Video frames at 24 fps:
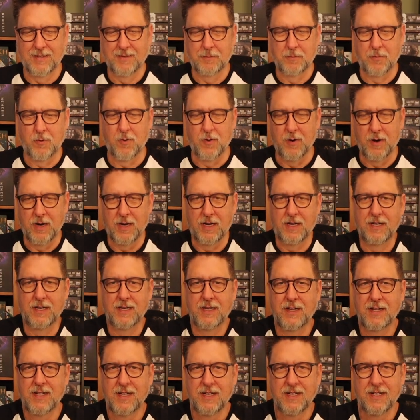Boy,
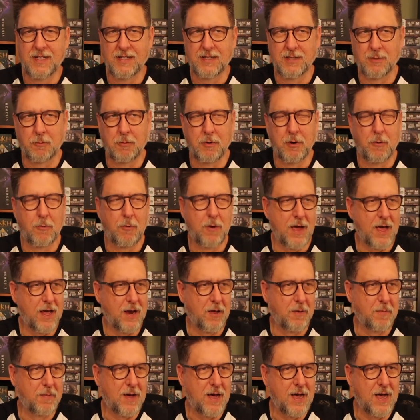it's a real
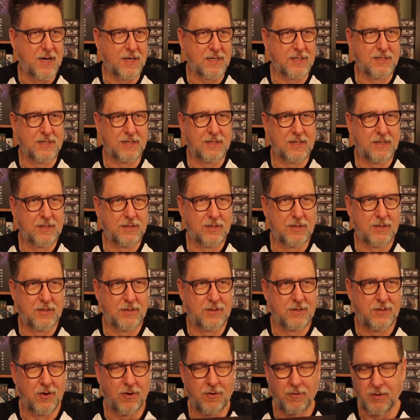rattle box
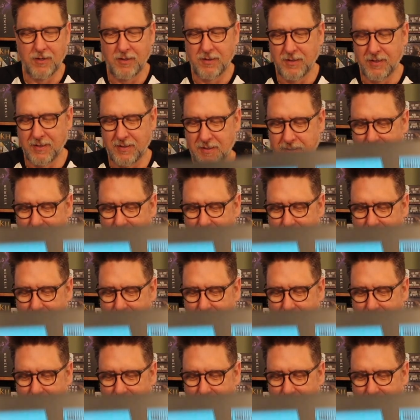turning this